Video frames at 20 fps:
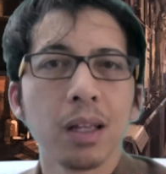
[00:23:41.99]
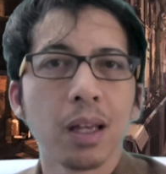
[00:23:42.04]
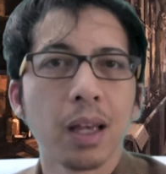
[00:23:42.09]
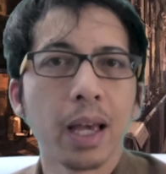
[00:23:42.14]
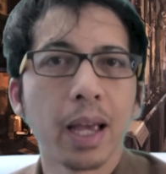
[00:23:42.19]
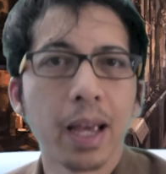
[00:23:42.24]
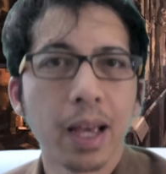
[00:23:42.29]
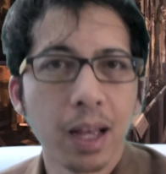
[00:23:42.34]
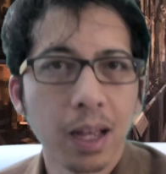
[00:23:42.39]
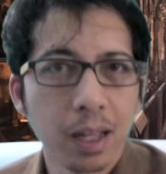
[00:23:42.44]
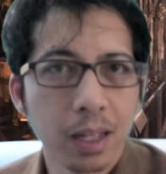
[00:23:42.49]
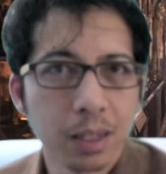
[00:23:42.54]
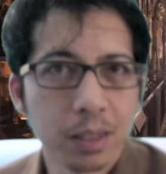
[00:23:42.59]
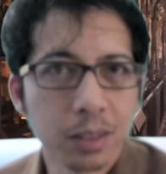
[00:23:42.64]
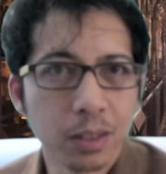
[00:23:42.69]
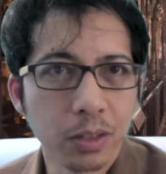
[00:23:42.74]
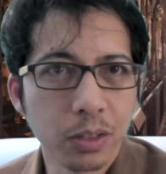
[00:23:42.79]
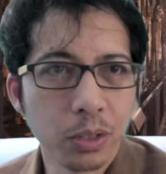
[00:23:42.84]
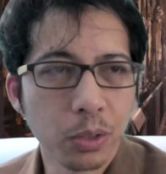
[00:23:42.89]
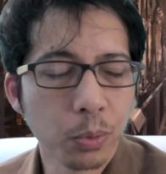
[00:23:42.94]
and
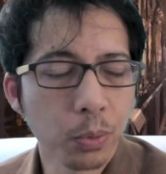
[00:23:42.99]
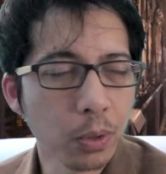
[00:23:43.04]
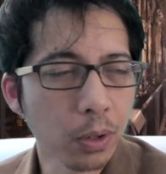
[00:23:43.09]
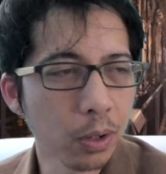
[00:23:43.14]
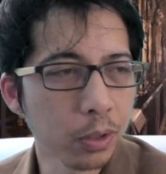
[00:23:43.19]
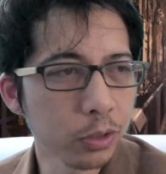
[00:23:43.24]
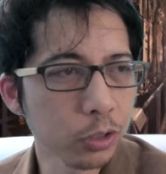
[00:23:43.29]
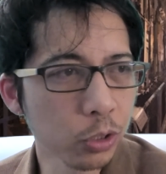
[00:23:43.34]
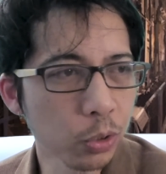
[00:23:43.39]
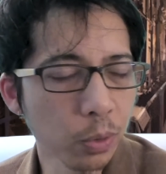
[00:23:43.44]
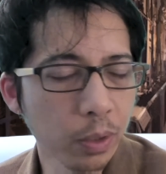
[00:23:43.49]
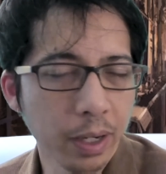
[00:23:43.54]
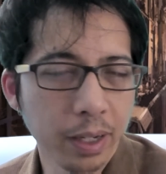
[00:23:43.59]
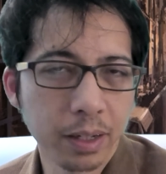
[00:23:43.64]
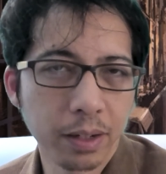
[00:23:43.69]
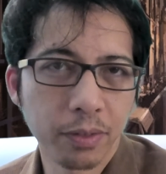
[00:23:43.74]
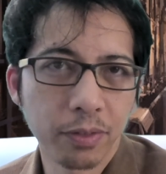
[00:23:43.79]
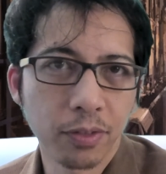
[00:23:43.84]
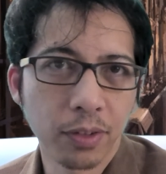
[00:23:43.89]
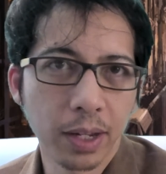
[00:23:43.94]
you are trying
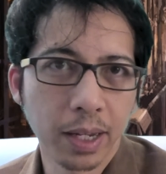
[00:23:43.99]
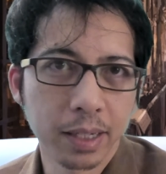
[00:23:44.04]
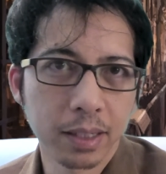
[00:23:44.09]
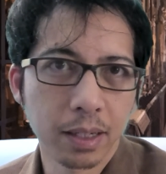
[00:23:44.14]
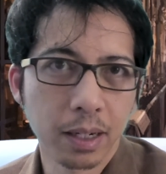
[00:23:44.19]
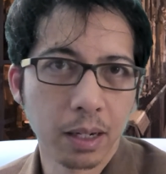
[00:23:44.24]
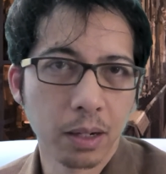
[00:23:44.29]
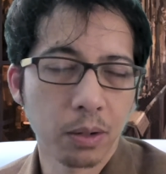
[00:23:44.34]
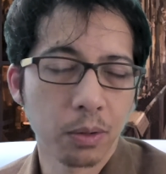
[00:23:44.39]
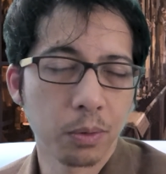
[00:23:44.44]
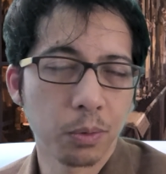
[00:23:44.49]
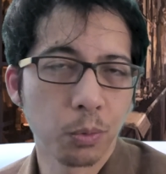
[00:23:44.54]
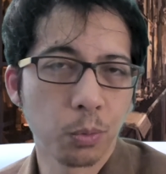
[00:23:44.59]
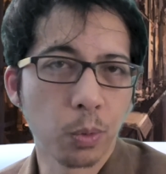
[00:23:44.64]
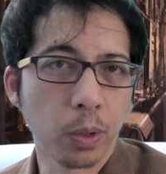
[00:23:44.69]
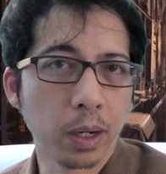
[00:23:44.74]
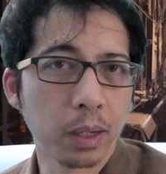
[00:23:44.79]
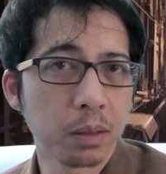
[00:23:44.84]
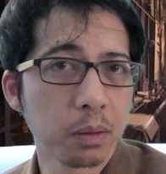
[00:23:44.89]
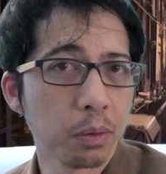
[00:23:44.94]
to find out
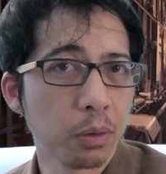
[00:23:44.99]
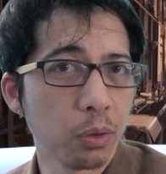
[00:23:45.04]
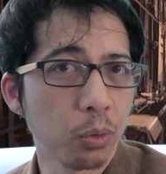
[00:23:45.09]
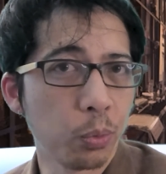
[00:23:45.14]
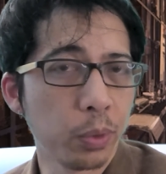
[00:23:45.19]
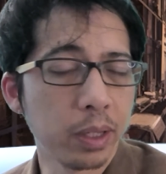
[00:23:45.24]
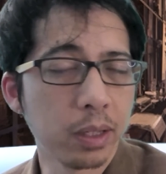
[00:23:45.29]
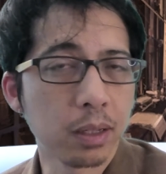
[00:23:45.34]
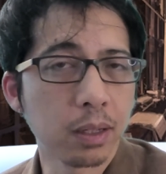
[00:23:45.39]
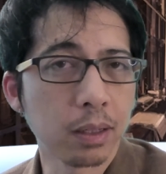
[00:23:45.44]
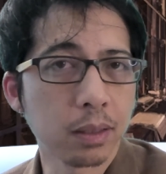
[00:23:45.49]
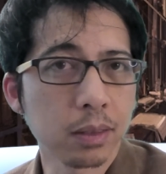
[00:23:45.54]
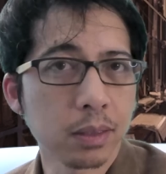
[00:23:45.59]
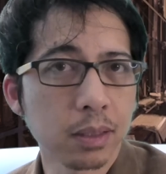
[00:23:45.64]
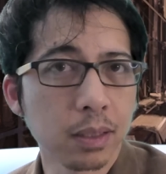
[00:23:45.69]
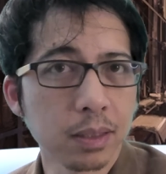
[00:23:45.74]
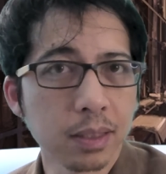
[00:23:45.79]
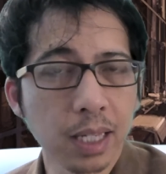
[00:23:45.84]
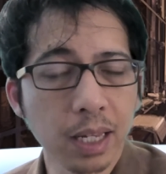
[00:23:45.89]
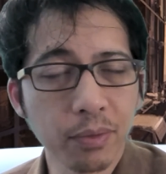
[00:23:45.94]
what the
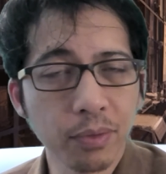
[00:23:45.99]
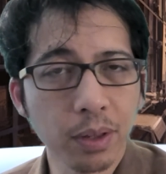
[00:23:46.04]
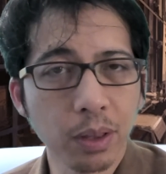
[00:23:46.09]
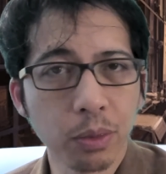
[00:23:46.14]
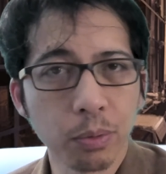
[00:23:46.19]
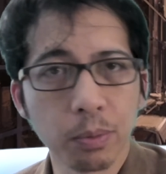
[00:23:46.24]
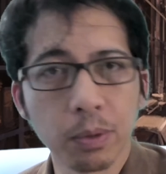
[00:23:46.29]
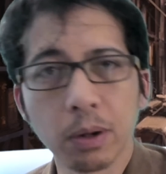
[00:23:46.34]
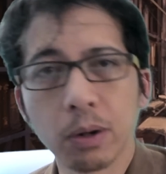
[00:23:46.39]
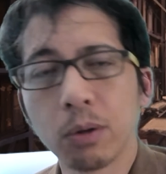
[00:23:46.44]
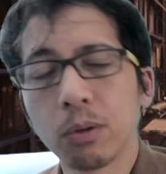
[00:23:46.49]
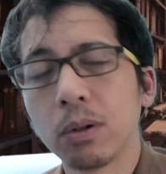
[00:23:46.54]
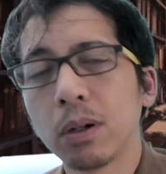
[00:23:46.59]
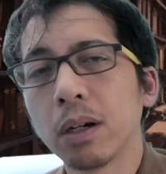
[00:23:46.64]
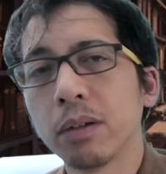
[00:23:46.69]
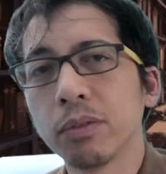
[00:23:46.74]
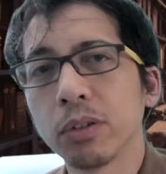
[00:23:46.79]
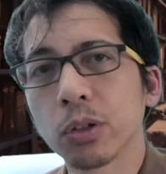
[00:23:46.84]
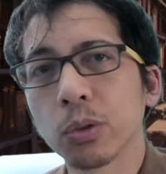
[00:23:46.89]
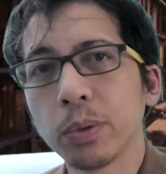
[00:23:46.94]
weakest saving throw
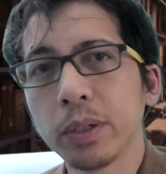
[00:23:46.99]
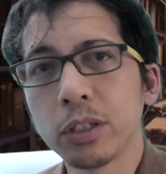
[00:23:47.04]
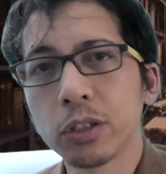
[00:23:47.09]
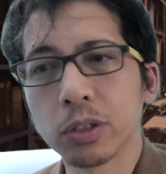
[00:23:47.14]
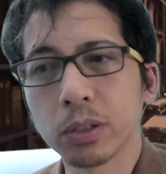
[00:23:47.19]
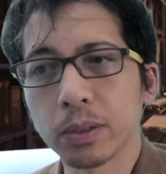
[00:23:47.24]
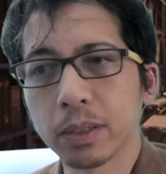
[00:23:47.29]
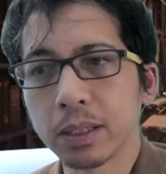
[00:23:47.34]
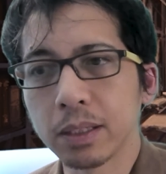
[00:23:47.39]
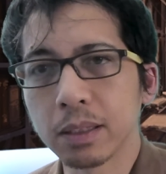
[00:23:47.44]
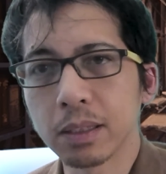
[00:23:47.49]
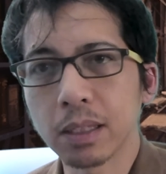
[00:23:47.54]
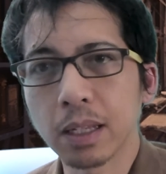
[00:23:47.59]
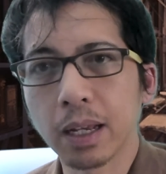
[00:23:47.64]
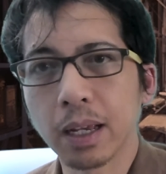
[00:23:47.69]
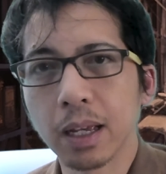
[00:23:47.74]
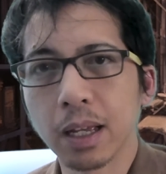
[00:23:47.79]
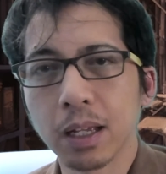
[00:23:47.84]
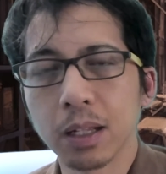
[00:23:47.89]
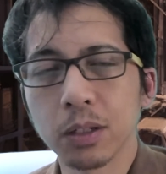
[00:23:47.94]
of a creature is,
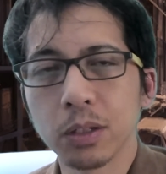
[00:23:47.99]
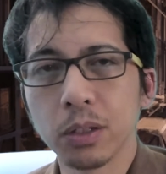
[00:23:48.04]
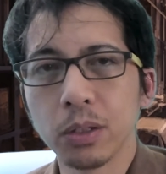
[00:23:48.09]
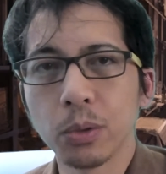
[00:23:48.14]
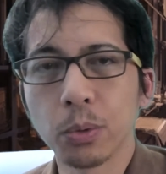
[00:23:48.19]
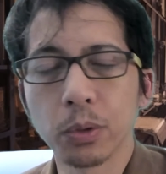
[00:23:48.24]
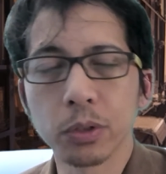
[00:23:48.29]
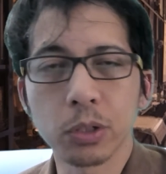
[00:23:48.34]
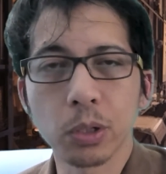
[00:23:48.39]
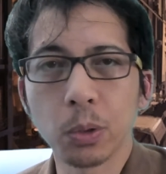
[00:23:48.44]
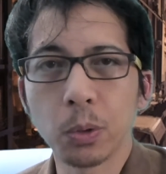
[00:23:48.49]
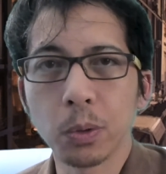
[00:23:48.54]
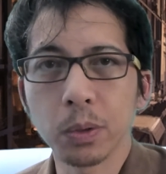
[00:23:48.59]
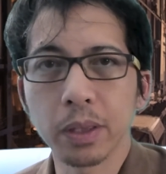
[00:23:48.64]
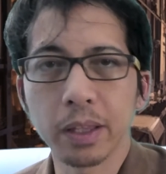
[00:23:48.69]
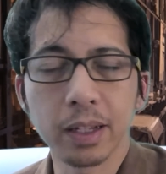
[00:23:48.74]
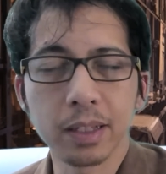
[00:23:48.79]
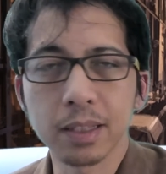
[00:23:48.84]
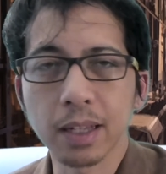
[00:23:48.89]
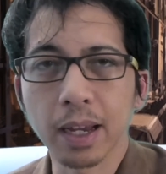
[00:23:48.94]
and you are told
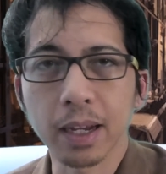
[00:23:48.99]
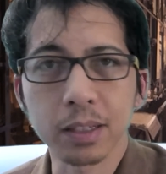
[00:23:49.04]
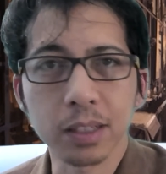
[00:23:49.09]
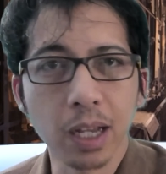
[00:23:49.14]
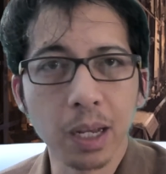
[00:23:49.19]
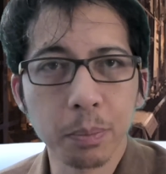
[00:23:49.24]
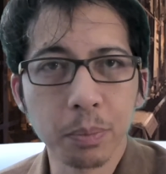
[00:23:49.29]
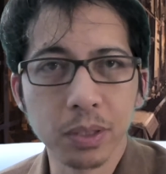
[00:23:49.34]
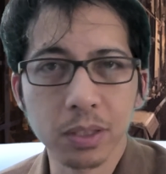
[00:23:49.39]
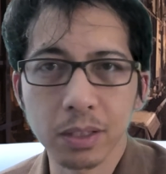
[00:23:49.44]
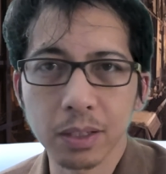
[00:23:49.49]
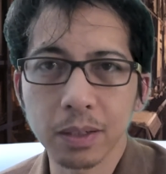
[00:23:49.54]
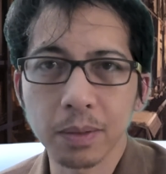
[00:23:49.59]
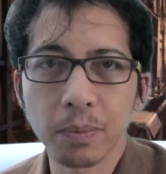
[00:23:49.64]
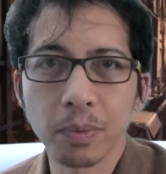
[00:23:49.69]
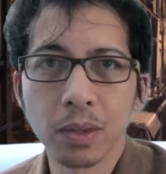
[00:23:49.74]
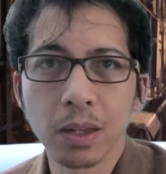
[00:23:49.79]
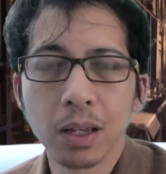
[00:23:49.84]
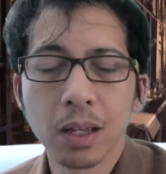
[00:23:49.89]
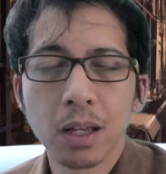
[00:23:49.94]
the exact opposite.